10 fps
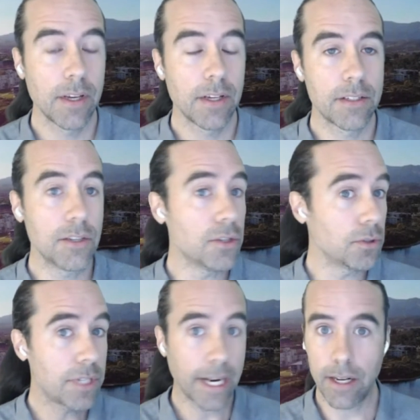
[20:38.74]
to new
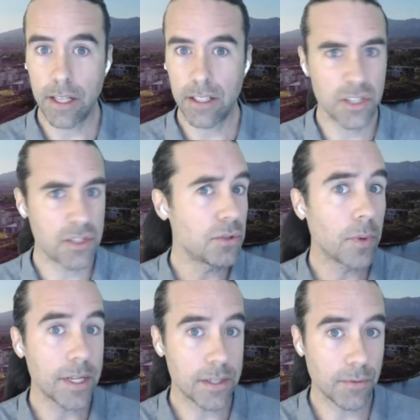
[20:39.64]
technologies, new
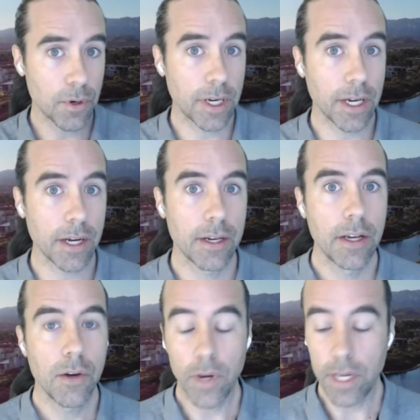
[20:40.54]
ways of working,
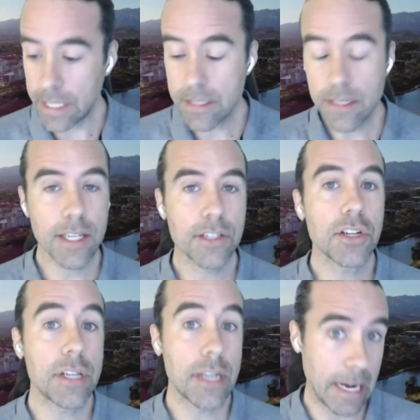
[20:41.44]
it needs
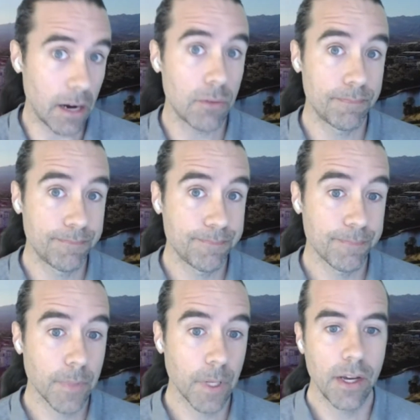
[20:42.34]
attention now.
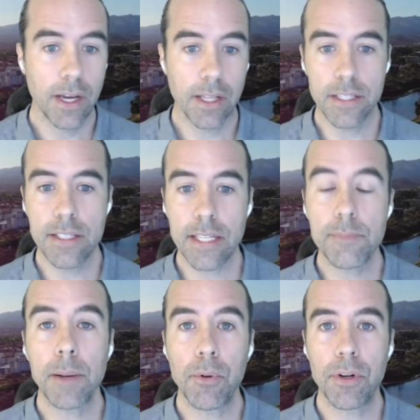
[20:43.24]
At least that's
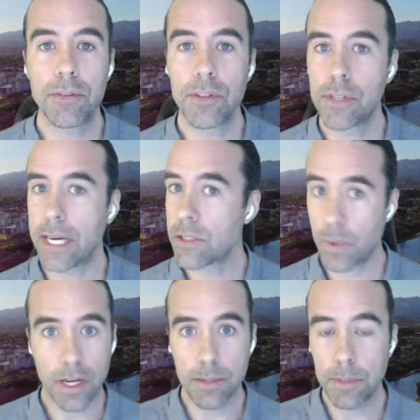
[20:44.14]
my point of view. That's what
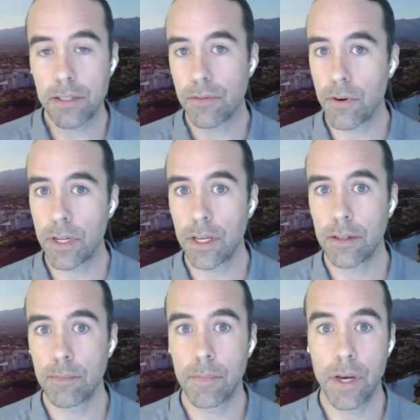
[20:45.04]
I'm going to be
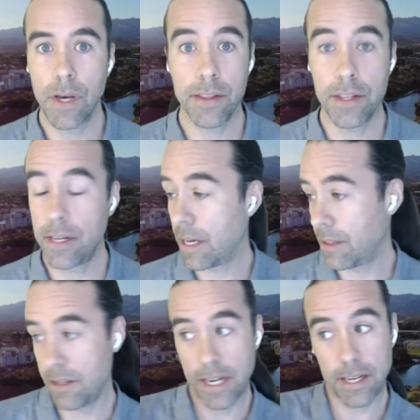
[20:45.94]
devoting the
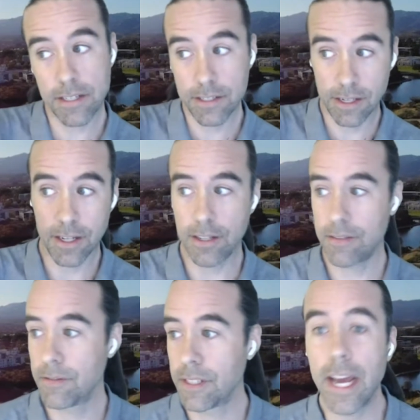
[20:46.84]
next
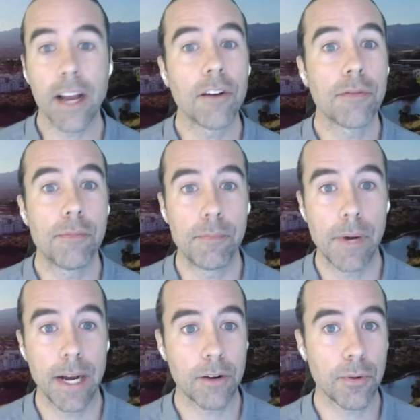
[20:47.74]
leg of
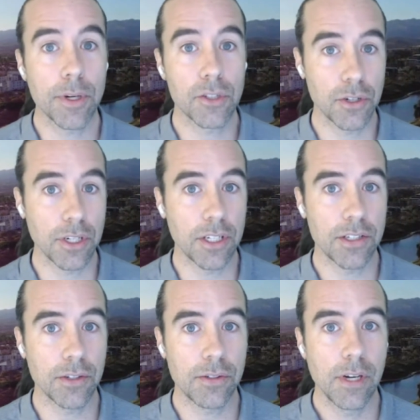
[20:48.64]
my career journey
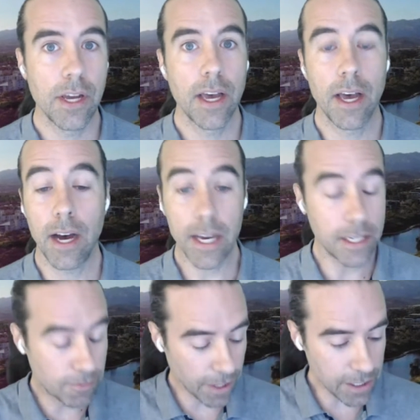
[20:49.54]
to. I
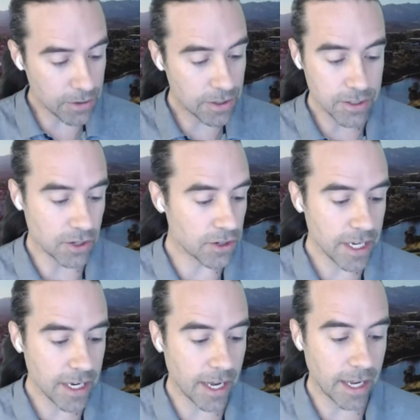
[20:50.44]
invite you to the
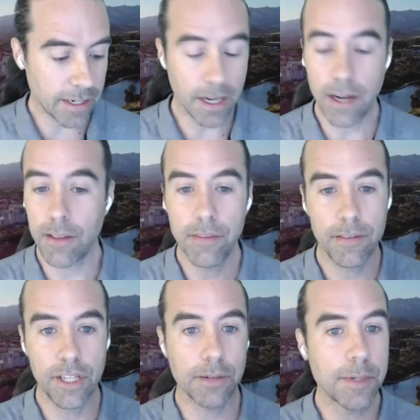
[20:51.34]
journey, and
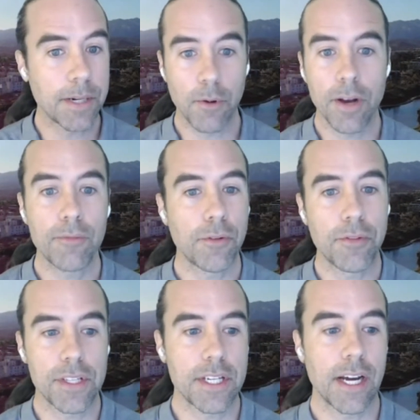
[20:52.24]
gentlemen, I'm grateful for
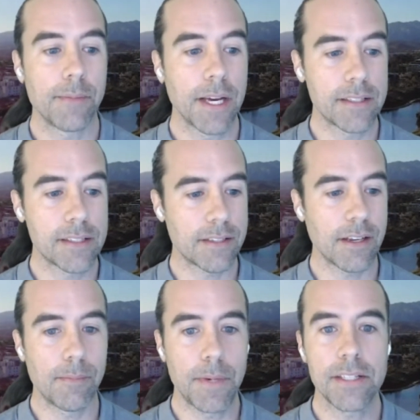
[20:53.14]
the time. That's
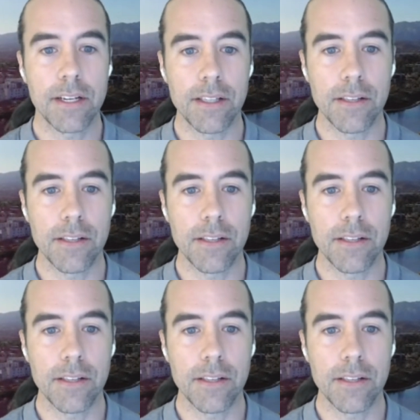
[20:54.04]
basically the